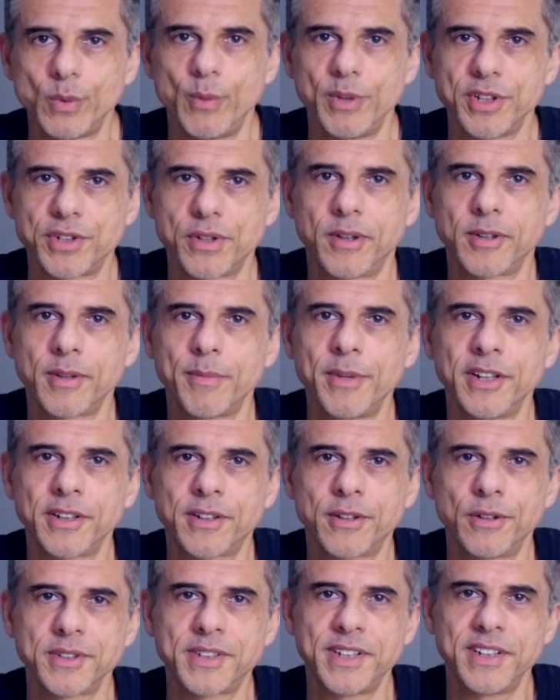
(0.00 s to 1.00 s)
we talk
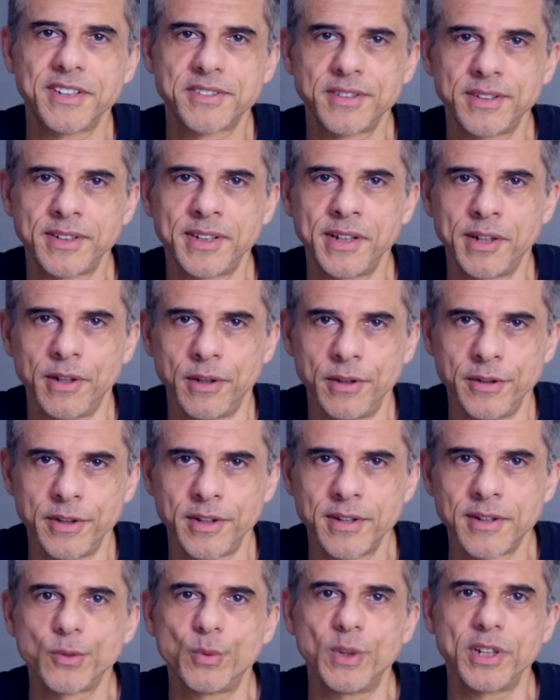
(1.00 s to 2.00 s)
about context at
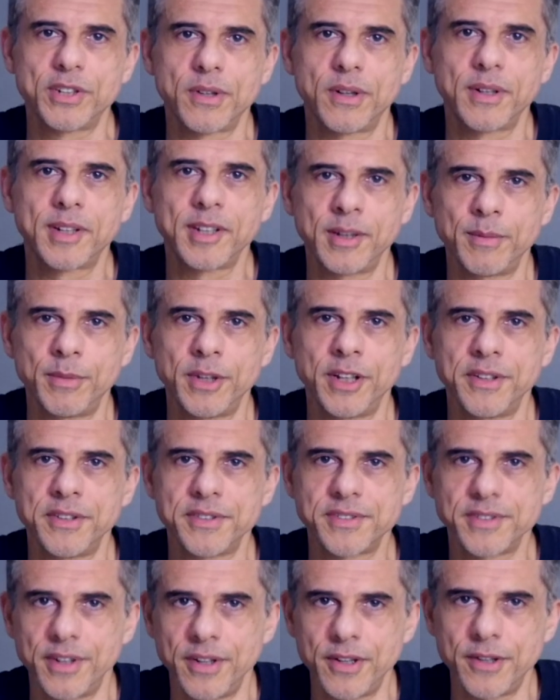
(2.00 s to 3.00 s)
GigaLearner, we're talking about
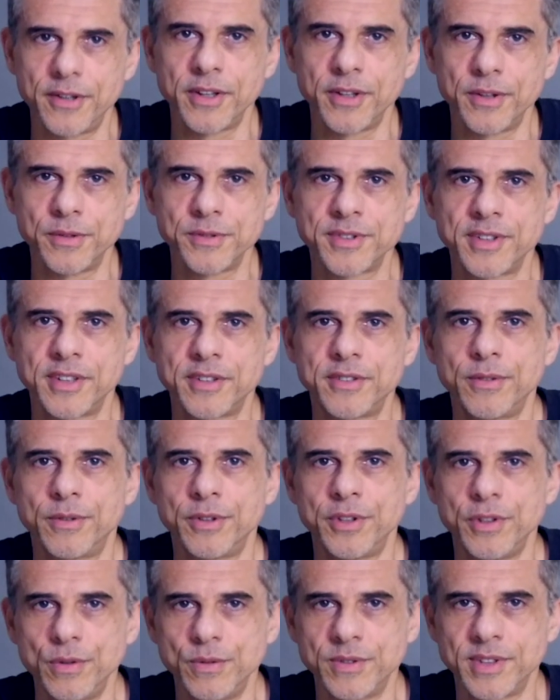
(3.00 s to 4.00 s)
the scenarios that
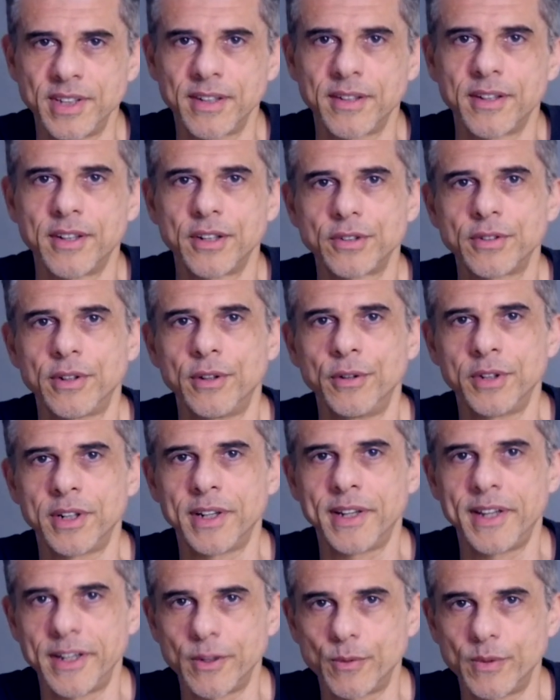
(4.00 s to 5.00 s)
you're using to learn
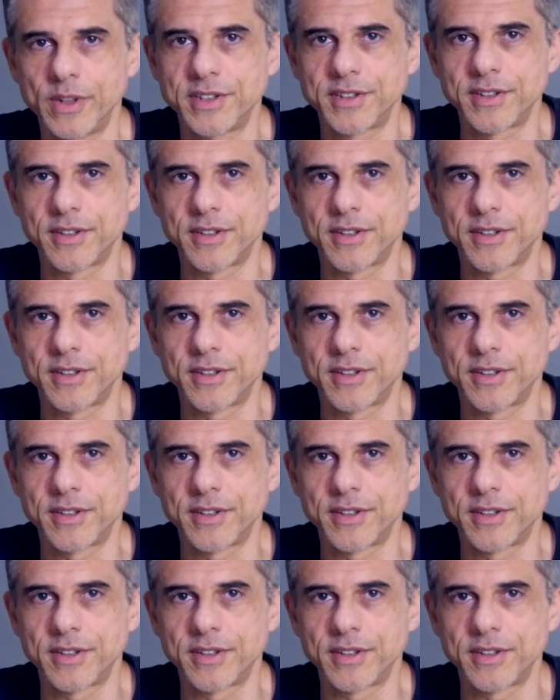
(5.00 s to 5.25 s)
a language.